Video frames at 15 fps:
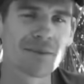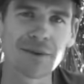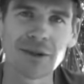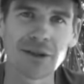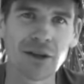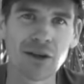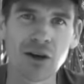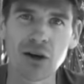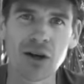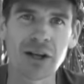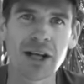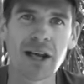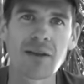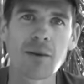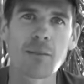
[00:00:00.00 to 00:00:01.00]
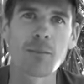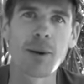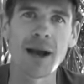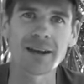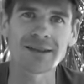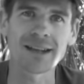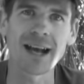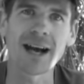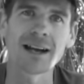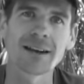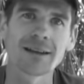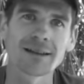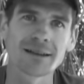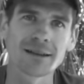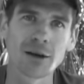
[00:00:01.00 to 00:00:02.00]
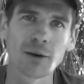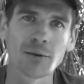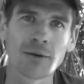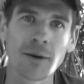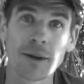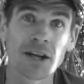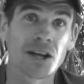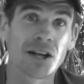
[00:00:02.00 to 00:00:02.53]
You're not going to get the best out of yourself. I mean, you